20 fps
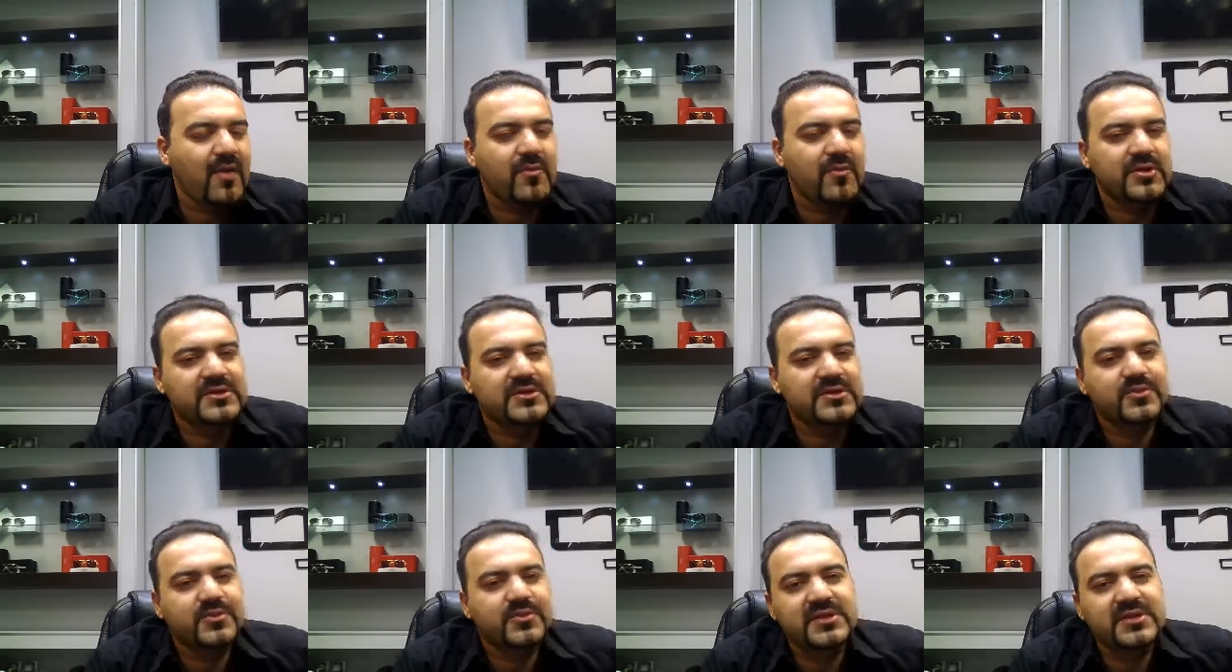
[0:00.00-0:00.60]
what is the
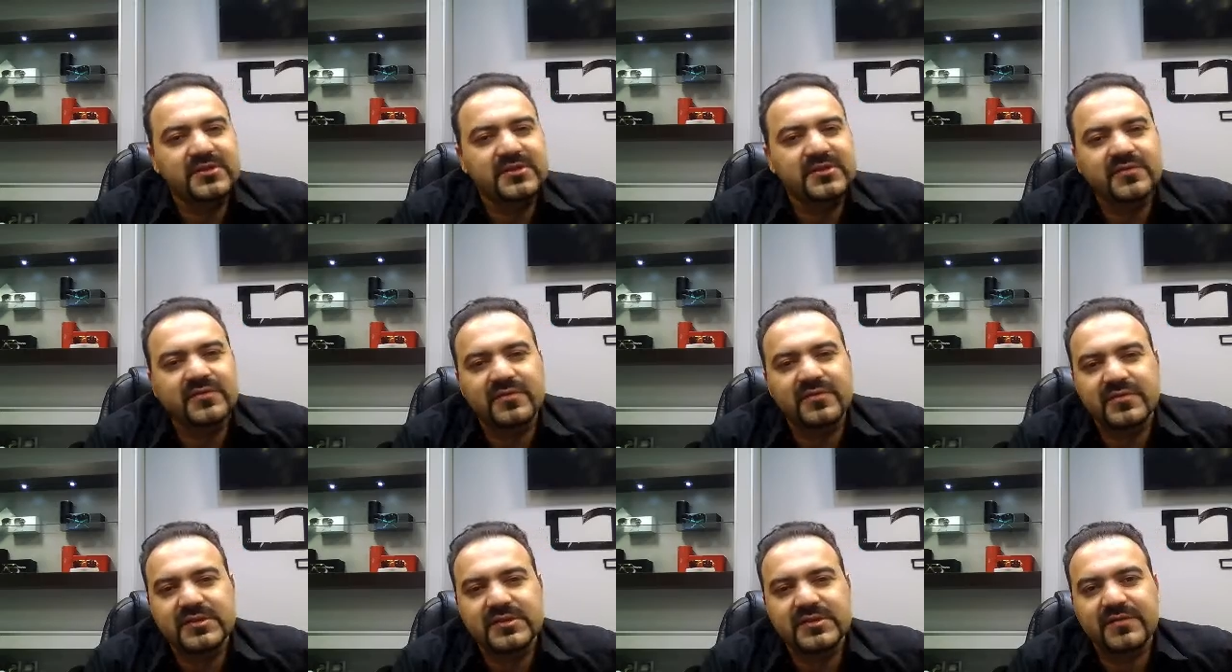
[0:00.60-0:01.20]
percent of
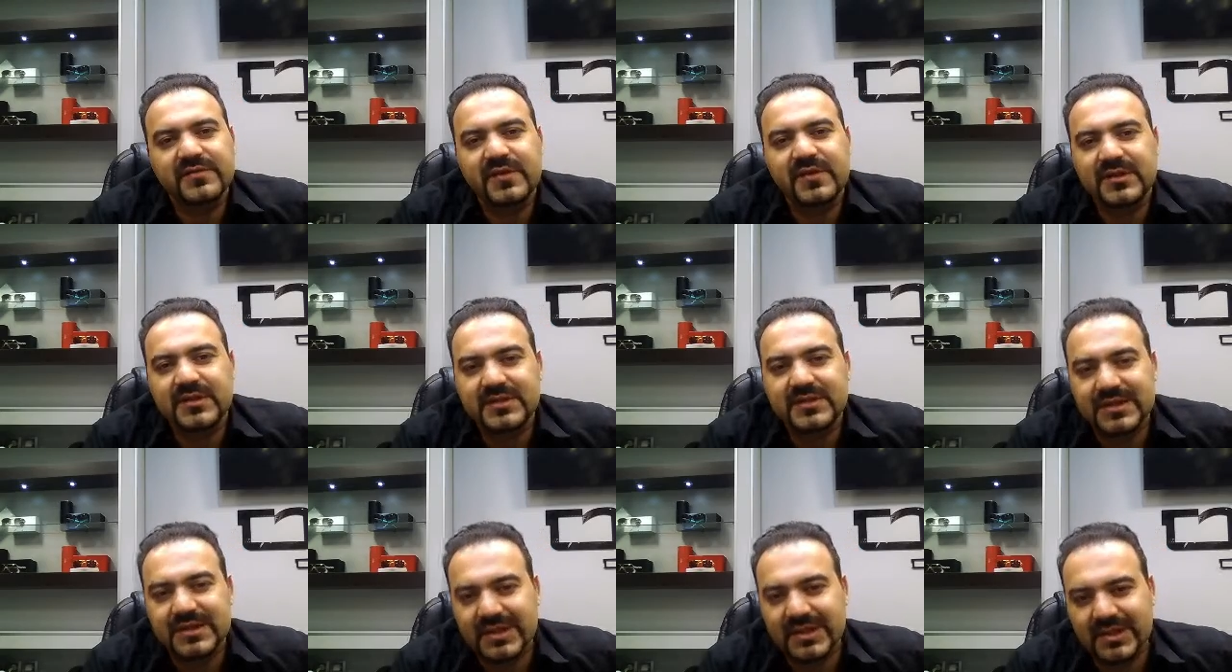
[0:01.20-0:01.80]
the civilians
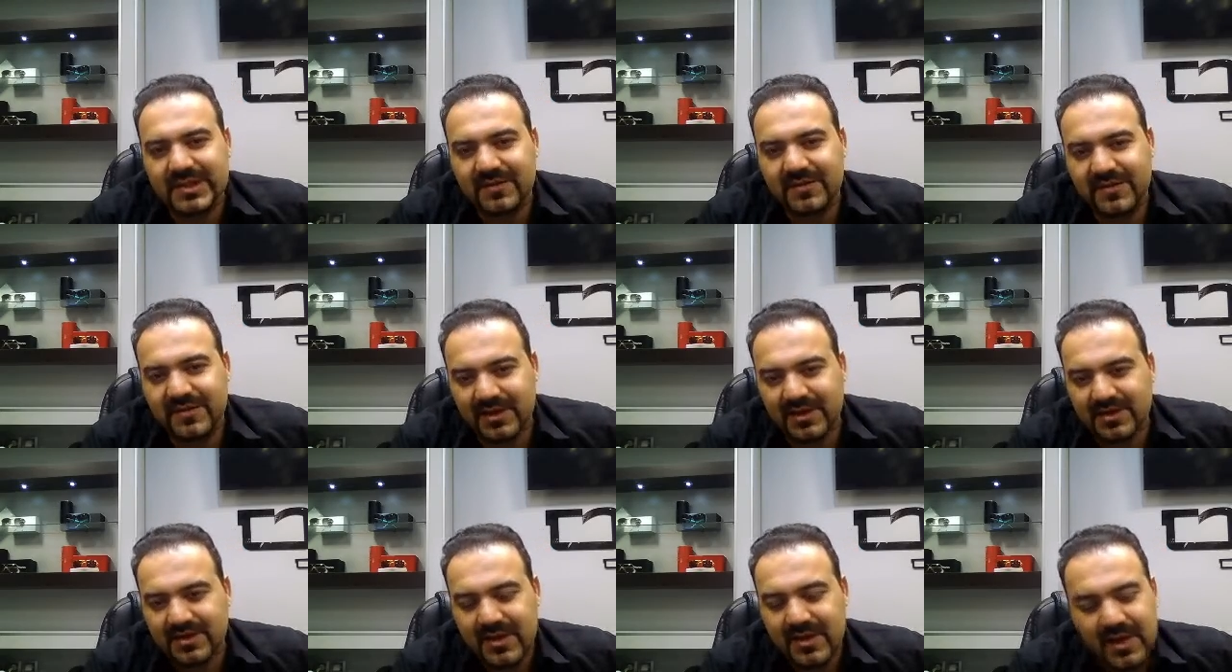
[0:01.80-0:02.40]
that they've
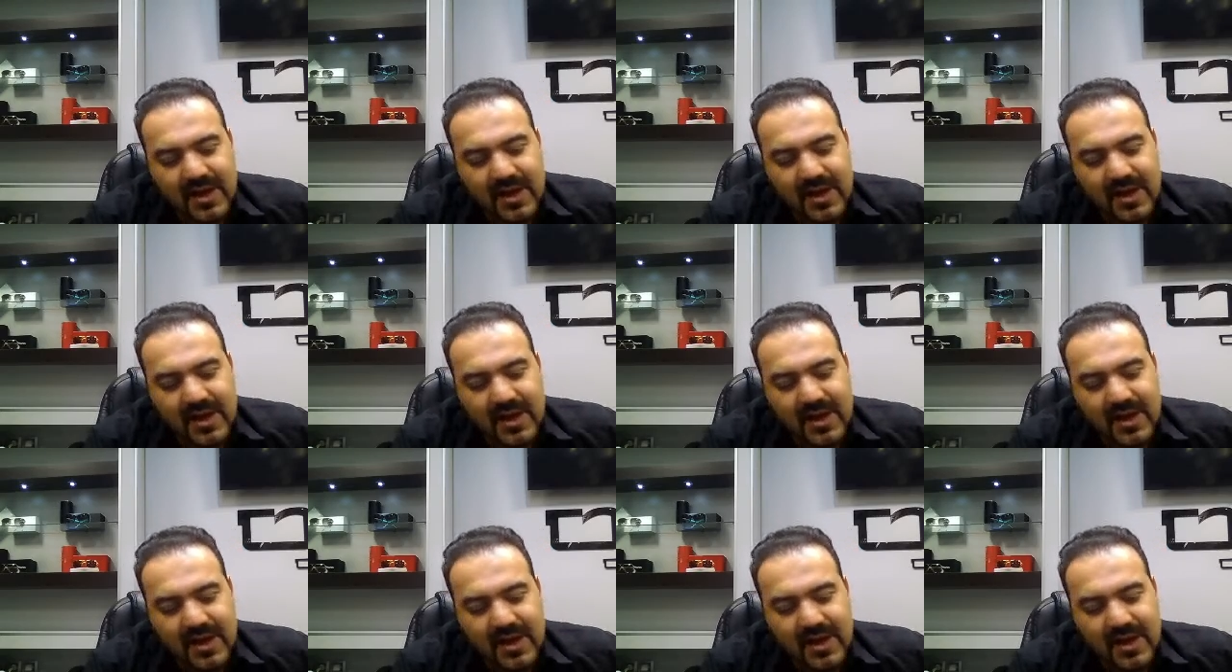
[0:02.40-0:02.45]
killed,